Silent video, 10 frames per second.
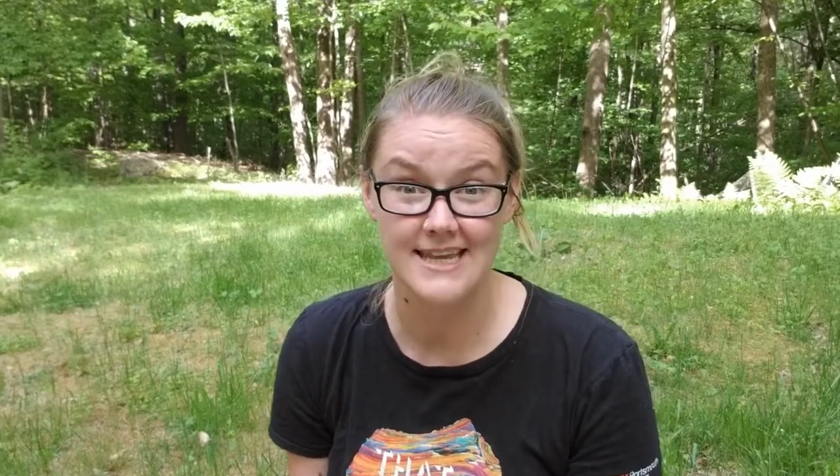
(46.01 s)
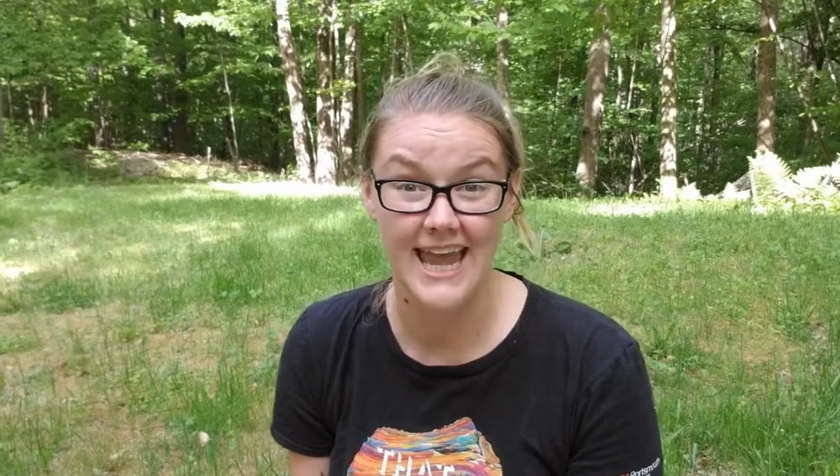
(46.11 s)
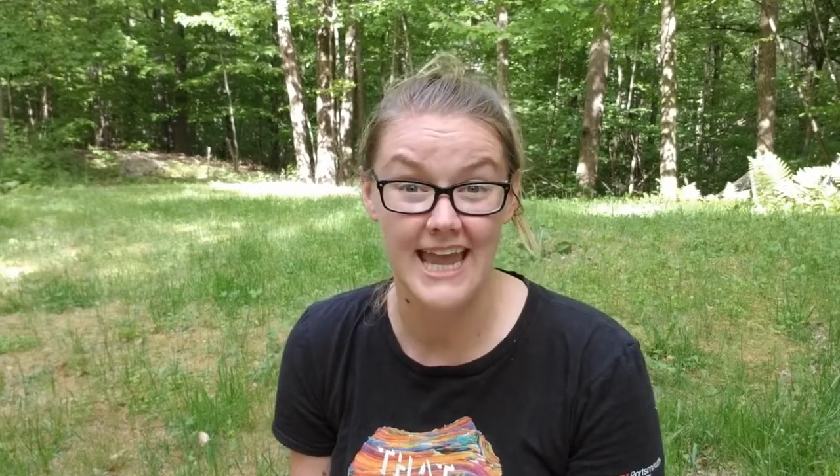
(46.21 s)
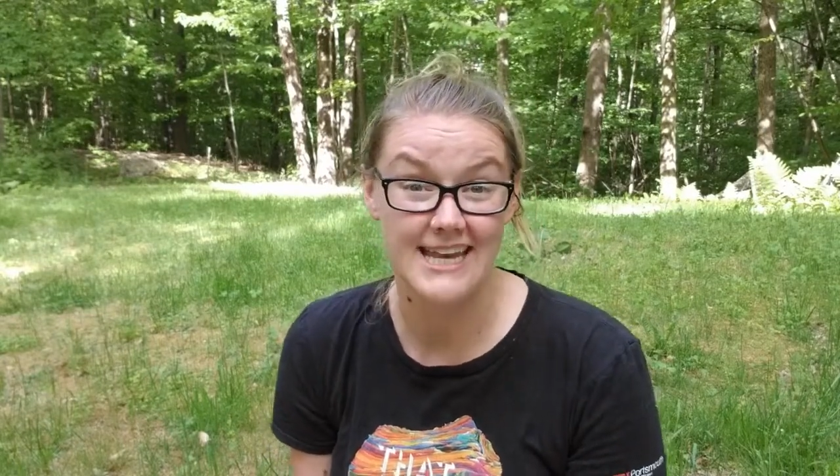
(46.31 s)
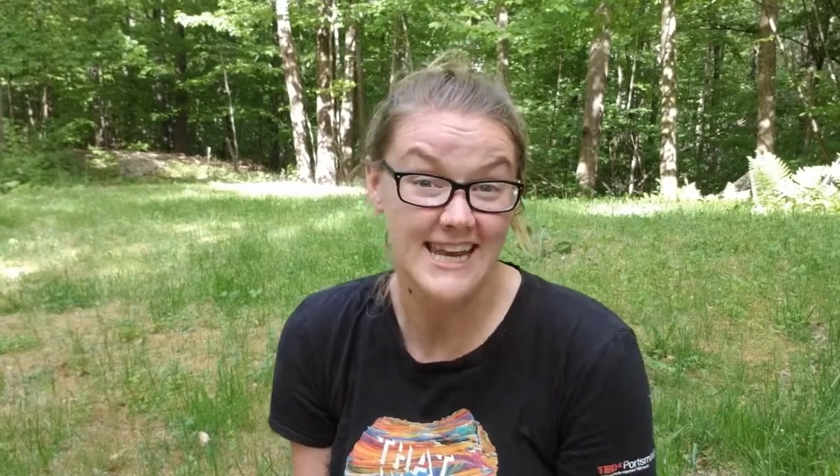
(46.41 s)

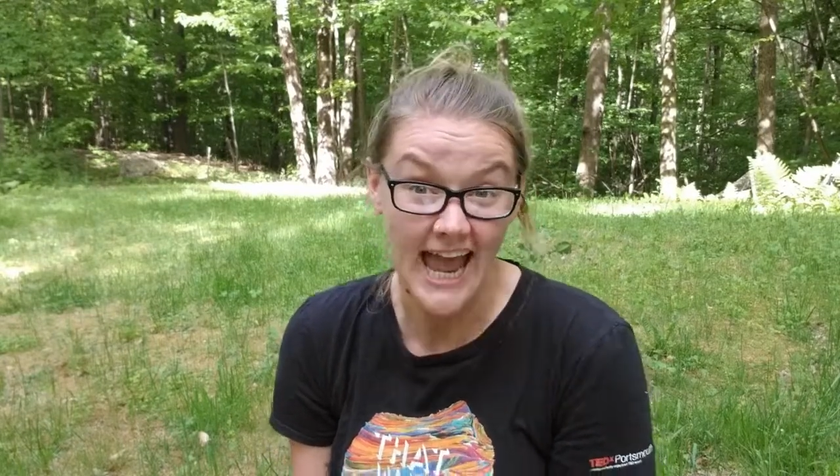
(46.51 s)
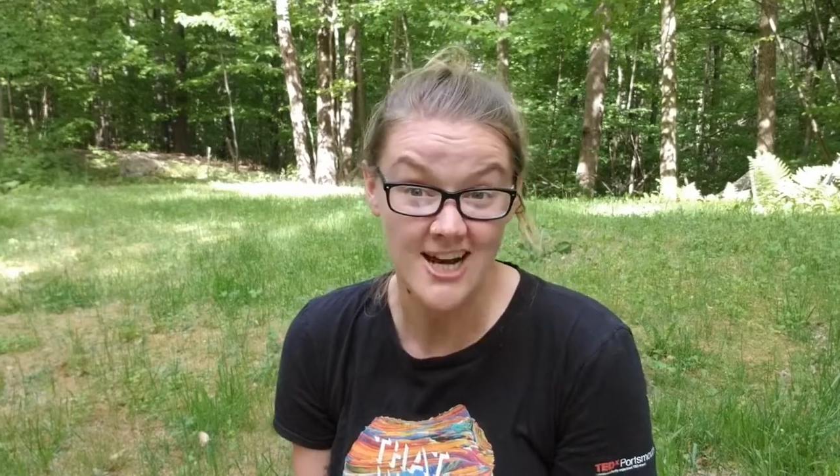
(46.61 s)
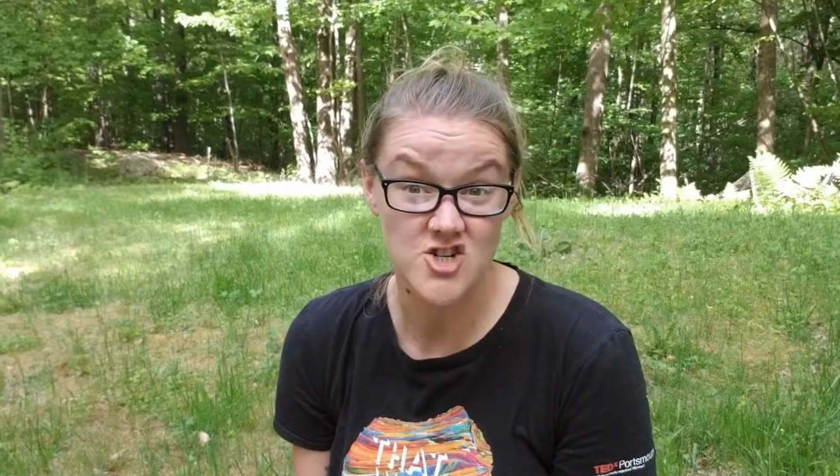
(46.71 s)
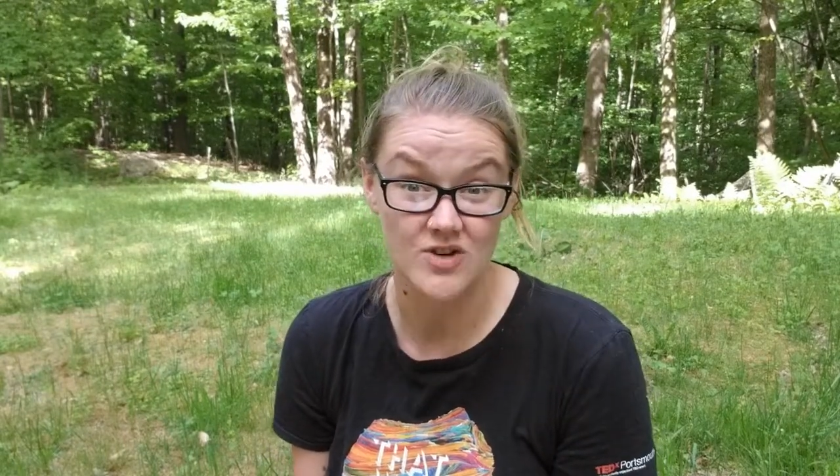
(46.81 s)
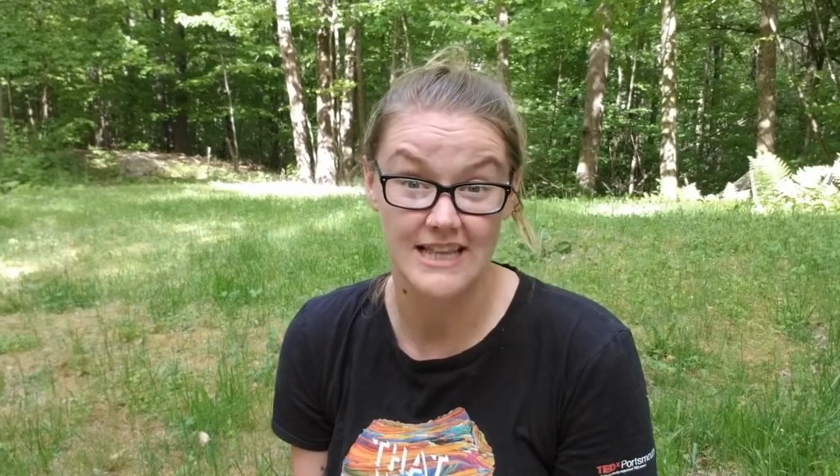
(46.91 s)
a
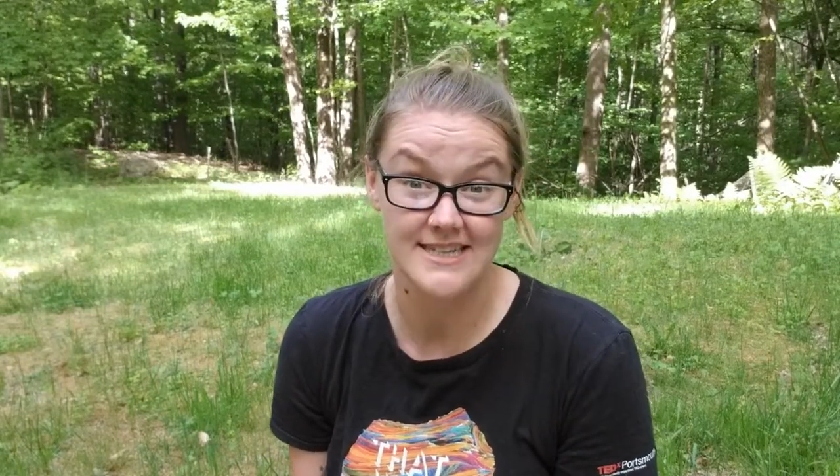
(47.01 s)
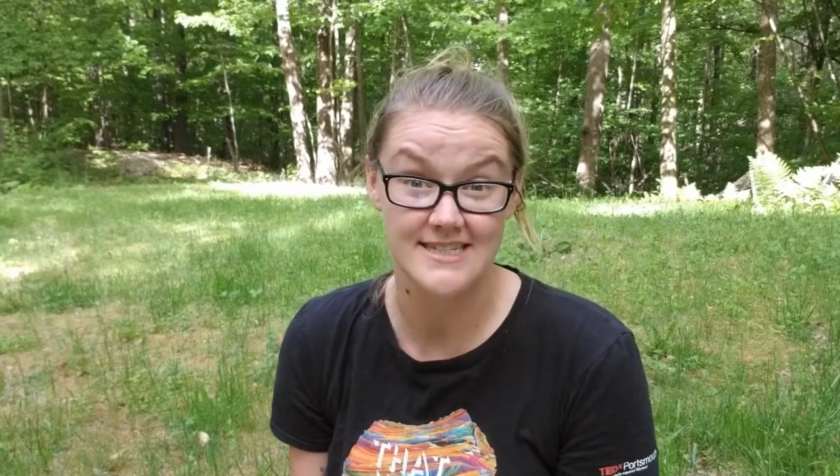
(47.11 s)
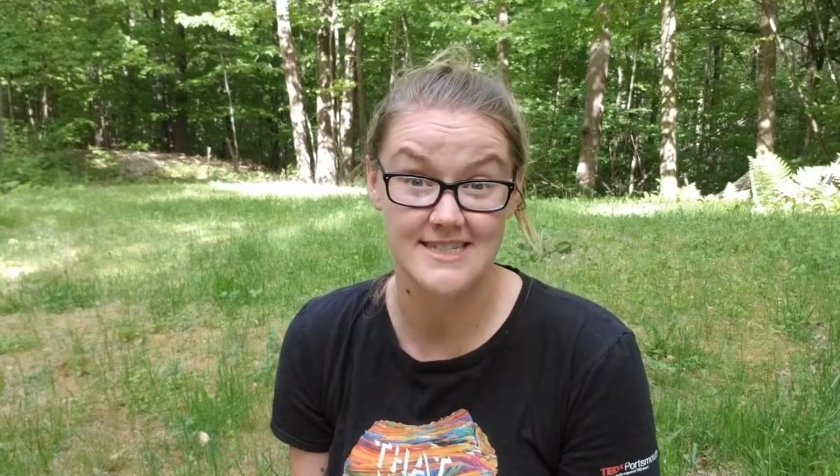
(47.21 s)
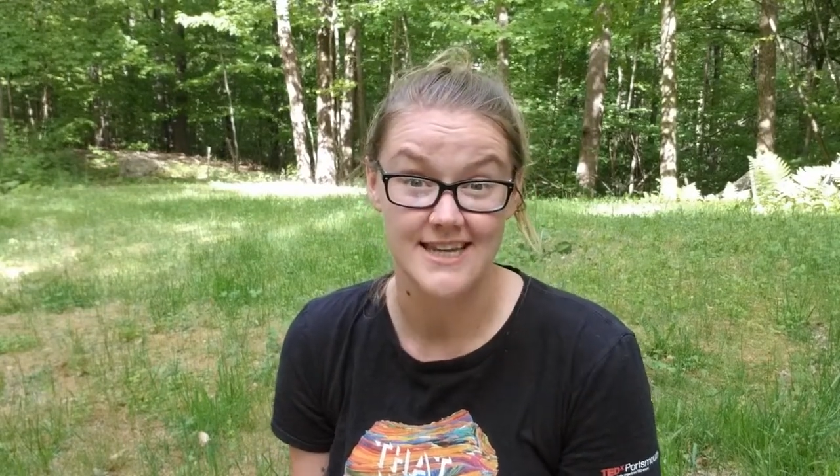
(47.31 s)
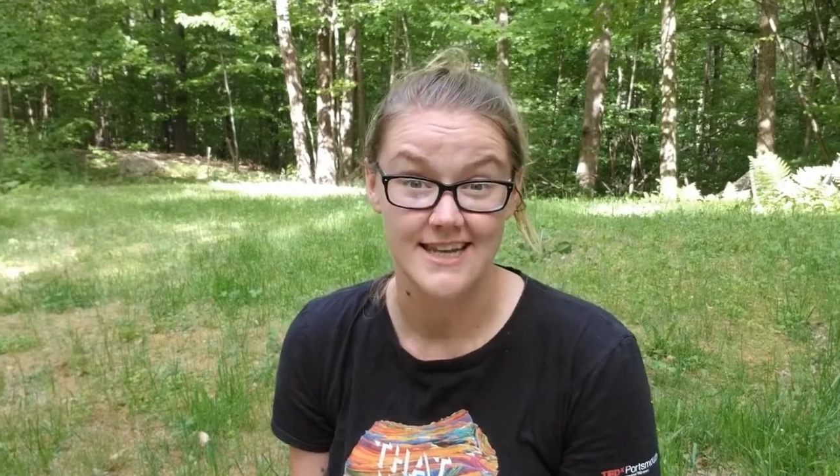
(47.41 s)
naturalist